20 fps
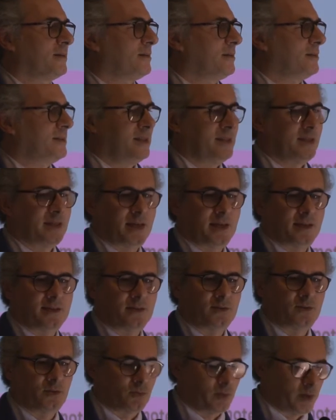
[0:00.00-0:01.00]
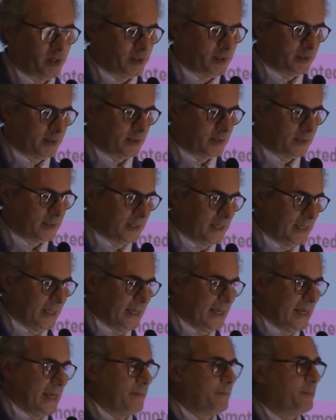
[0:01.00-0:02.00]
dedicated to rare disease.
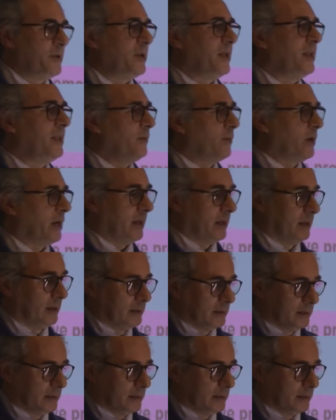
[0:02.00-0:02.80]
But anyway,